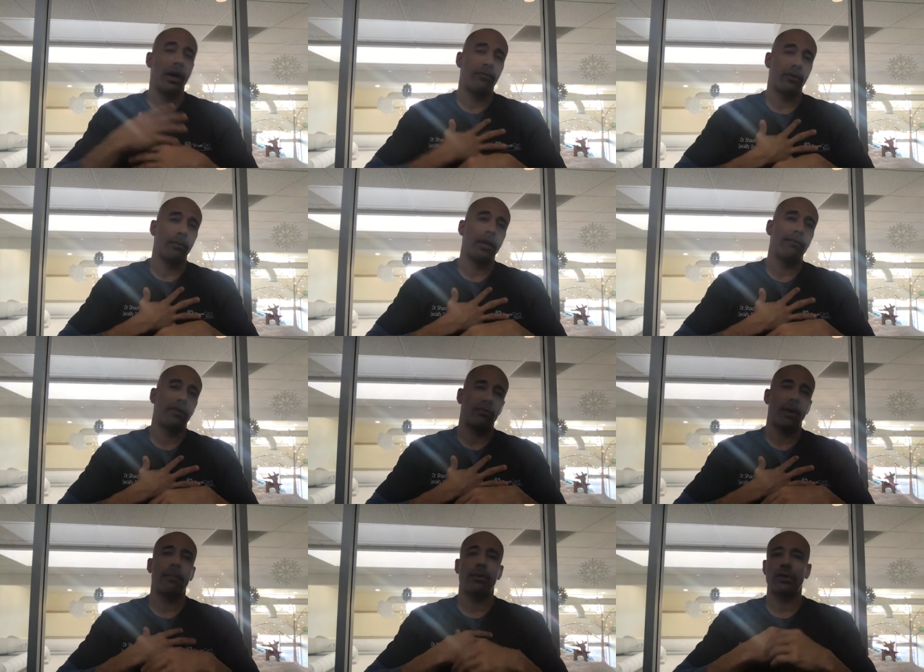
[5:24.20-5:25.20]
for me fits
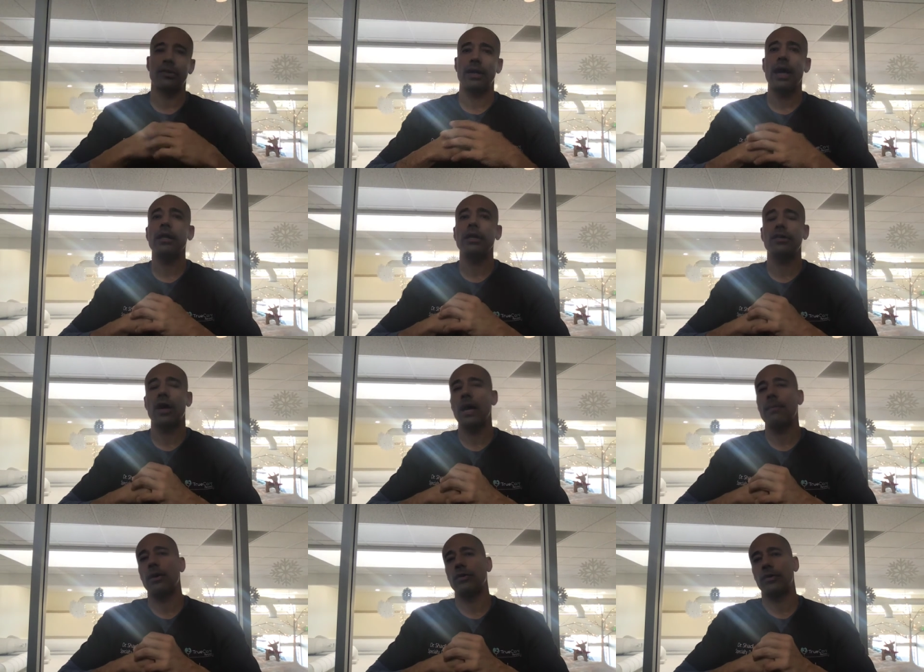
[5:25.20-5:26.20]
my personality
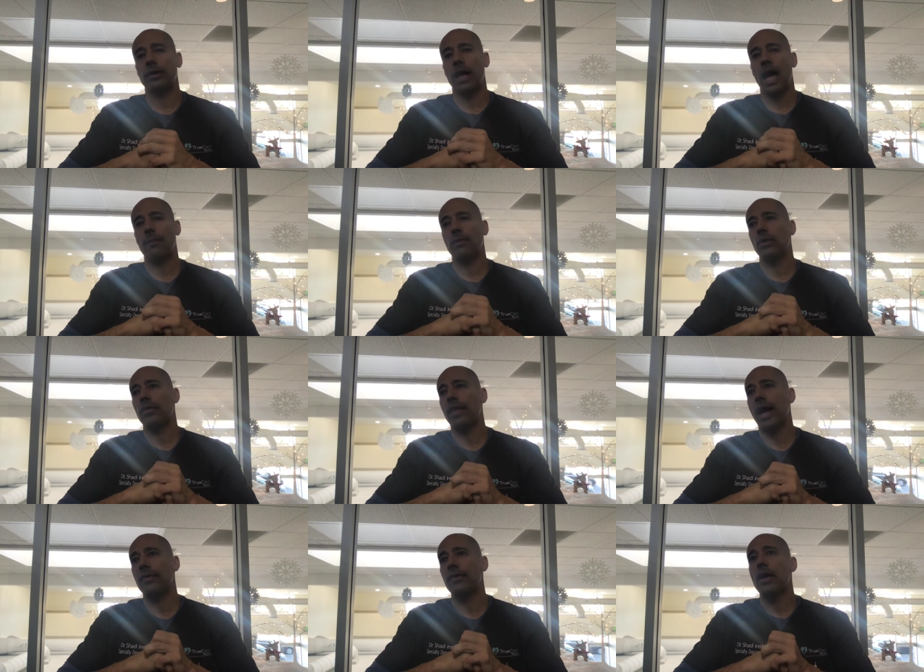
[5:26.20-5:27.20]
type. I was very happy with
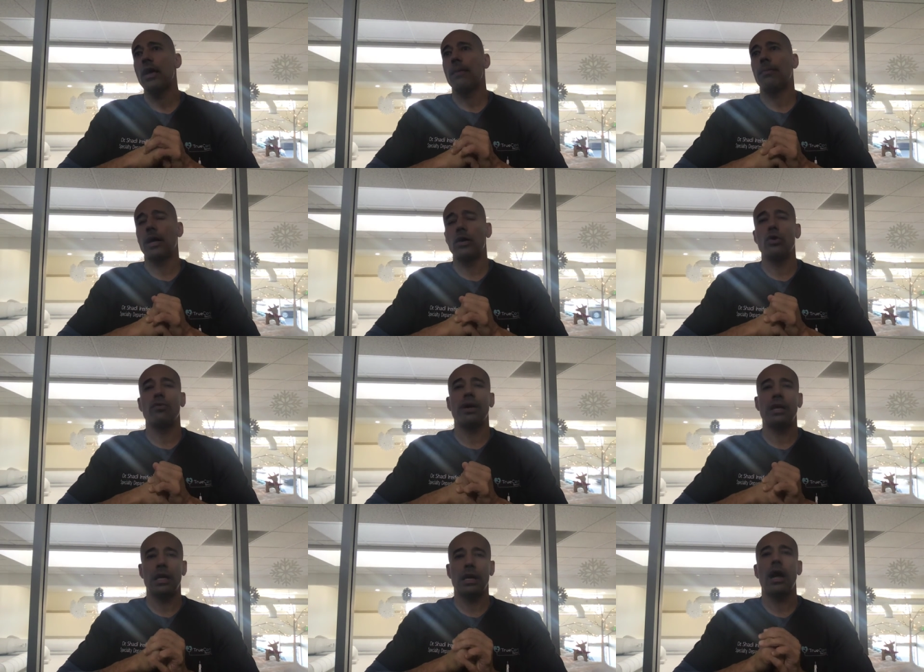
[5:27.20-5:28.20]
that, but I knew if
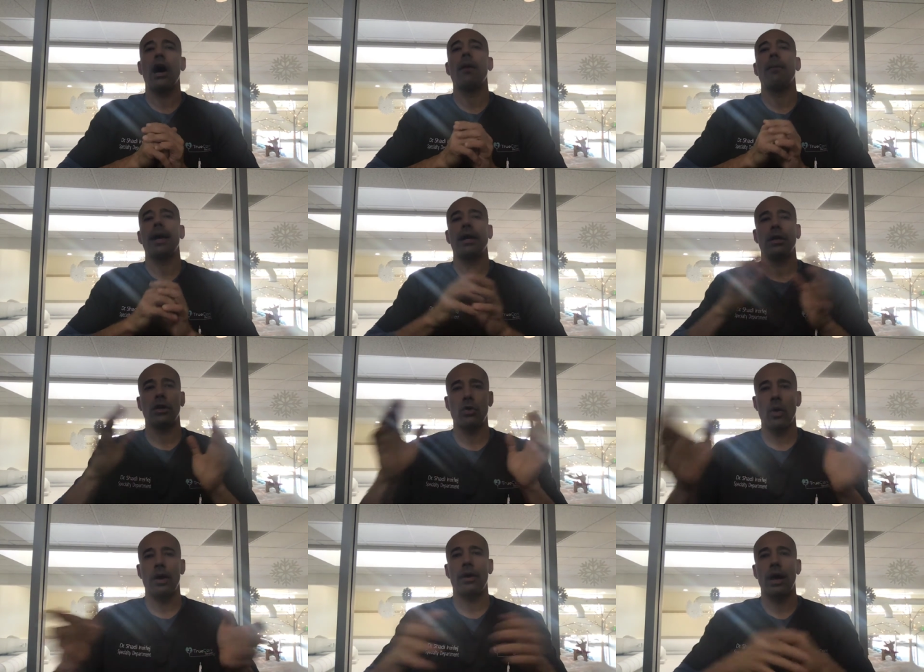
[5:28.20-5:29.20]
I needed help, I can
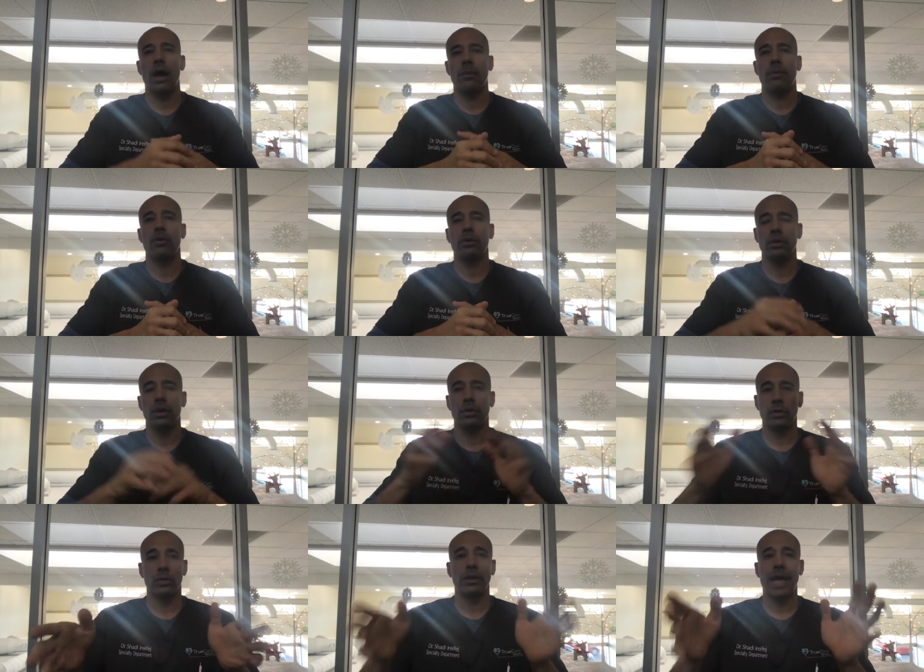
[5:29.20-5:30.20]
acquire help
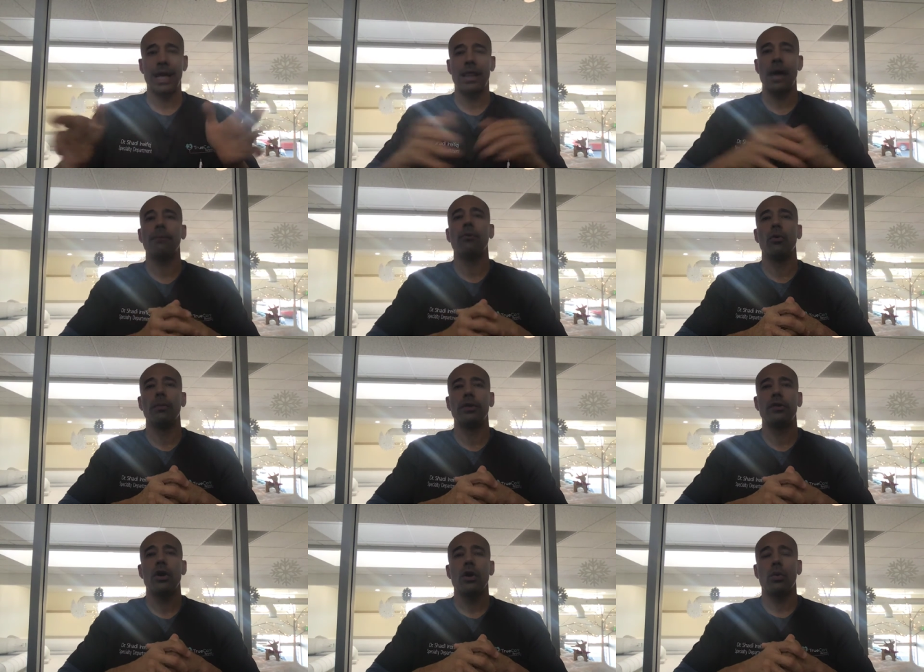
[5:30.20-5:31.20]
literally at that
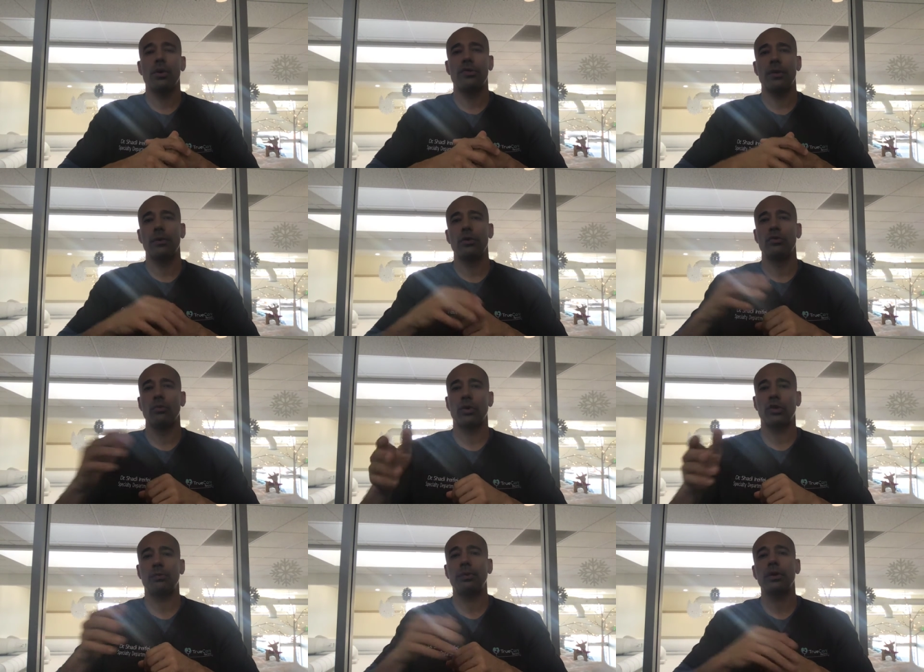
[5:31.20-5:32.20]
moment with somebody who's
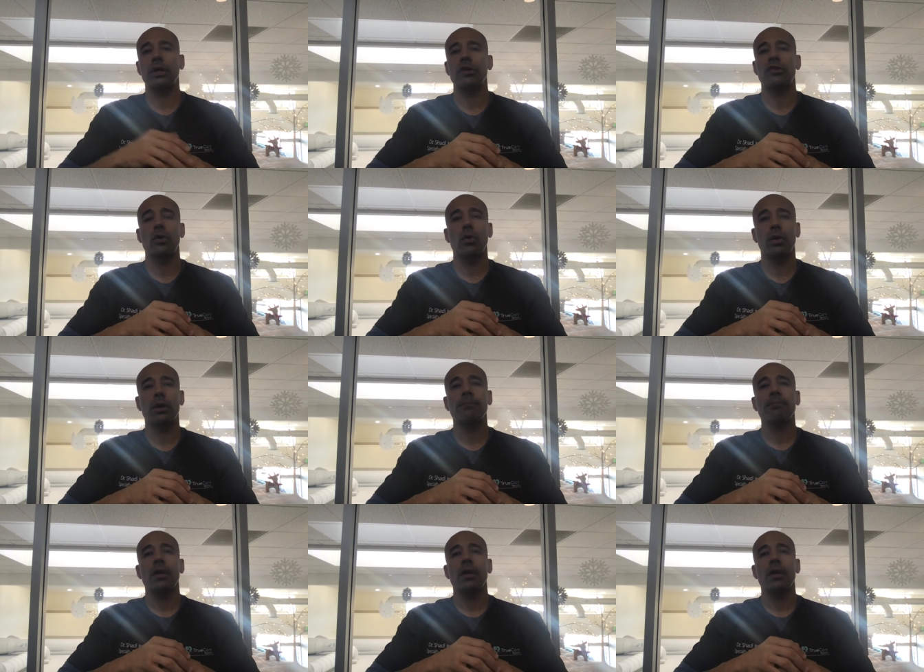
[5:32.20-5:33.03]
more experienced, or